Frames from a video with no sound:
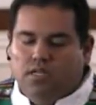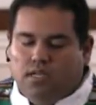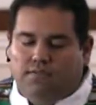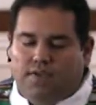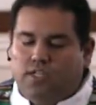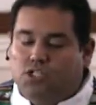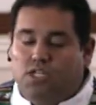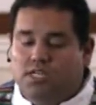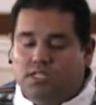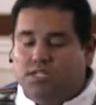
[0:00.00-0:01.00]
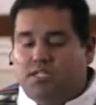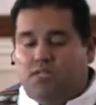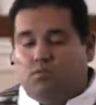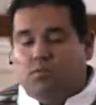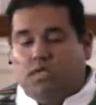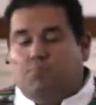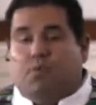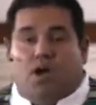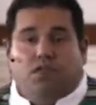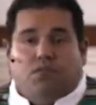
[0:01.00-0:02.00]
In fact, Jesus didn't really
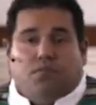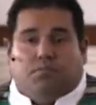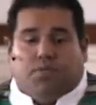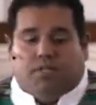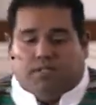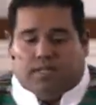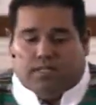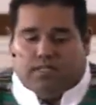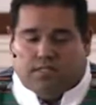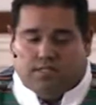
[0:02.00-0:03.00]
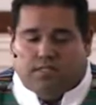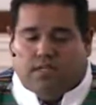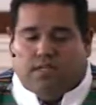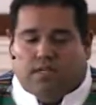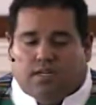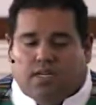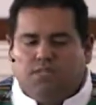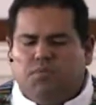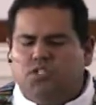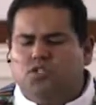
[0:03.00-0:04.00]
bother with buildings.
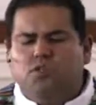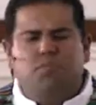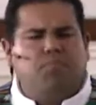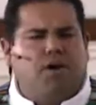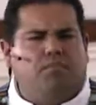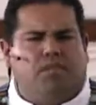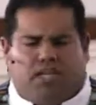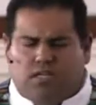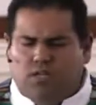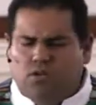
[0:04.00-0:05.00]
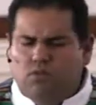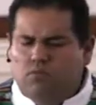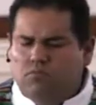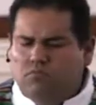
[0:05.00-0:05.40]
His ministry was public, you know?